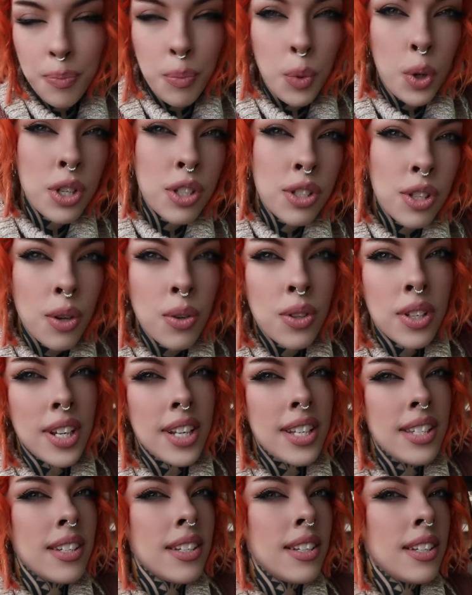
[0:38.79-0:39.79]
more so than
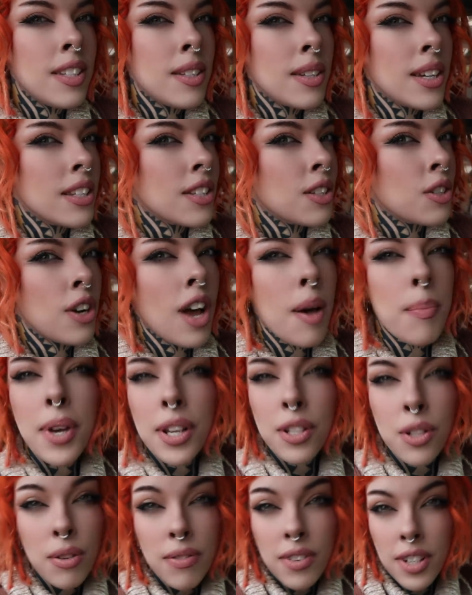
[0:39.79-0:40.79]
in cities because they're not
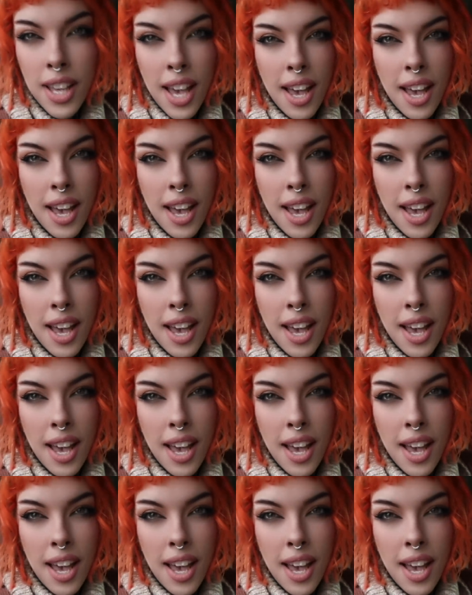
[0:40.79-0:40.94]
picked over